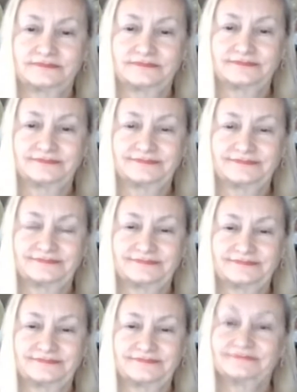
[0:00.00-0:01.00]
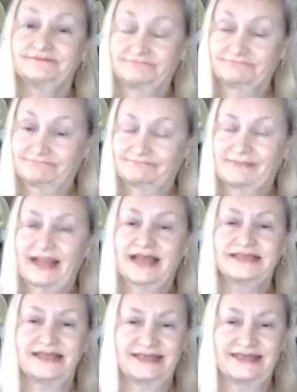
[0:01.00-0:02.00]

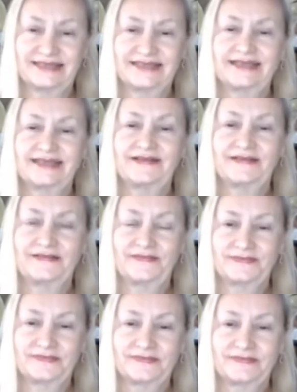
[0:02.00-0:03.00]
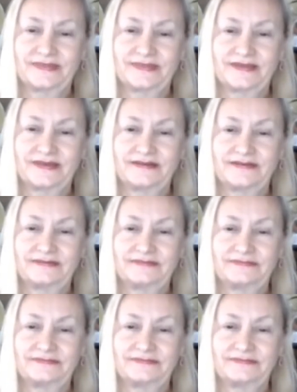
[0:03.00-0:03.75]
[no speech]